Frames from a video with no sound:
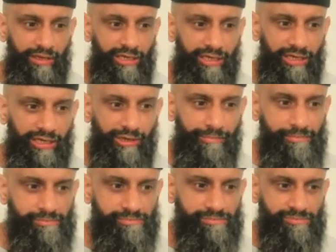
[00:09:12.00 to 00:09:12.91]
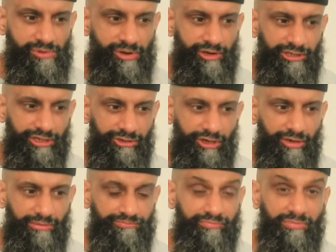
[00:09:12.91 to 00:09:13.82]
Um, you
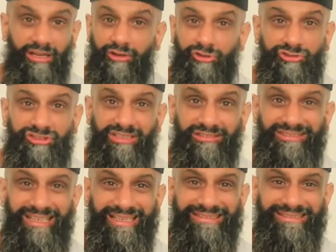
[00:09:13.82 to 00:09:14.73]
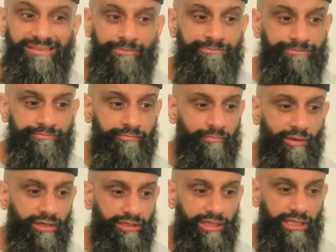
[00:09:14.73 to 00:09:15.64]
know, I could still taste,
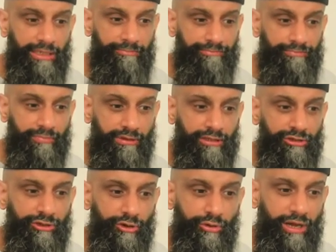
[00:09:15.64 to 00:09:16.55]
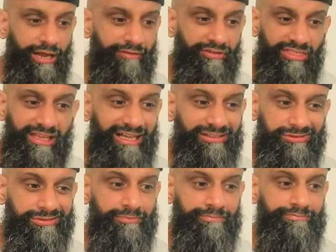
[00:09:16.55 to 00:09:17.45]
um, you know, everything
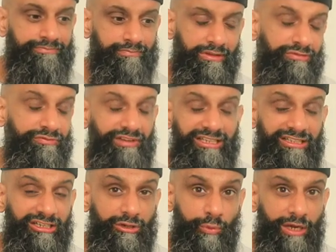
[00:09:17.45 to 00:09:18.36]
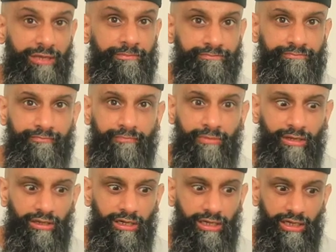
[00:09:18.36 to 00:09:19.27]
else is faded away.
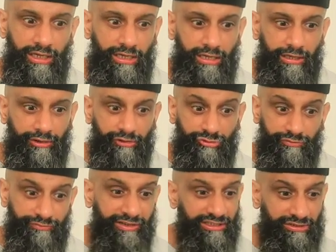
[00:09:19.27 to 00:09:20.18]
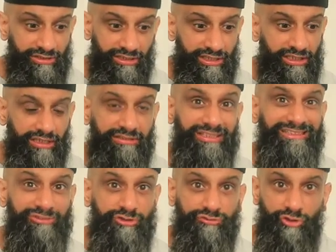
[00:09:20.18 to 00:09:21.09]
Uh, the uh,
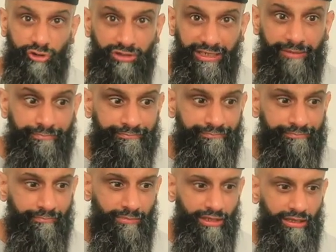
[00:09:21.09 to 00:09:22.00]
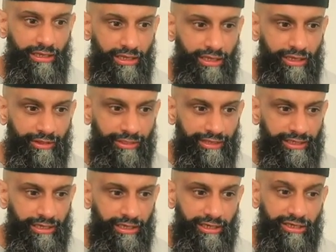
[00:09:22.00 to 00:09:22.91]
taste of chocolate, uh,
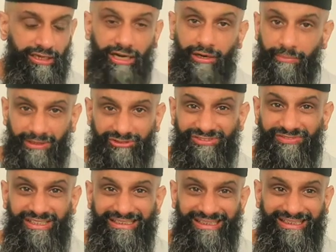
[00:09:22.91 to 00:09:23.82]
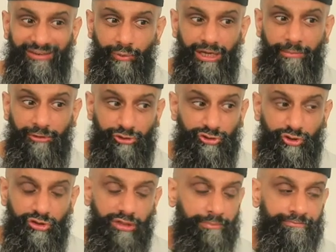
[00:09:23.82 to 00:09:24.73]
the uh, caramel's faded away, but the
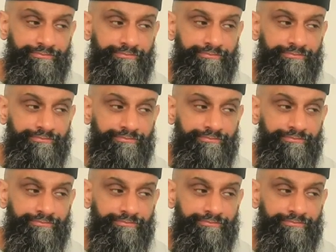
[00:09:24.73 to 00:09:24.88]
sugar